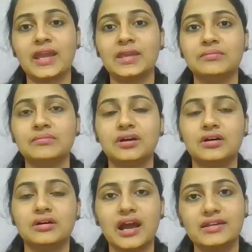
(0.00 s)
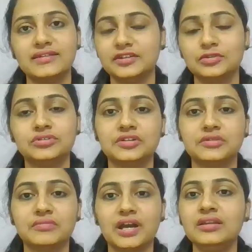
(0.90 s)
time as you
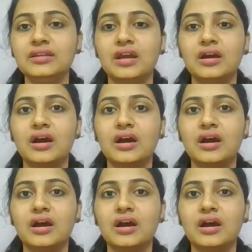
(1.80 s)
determine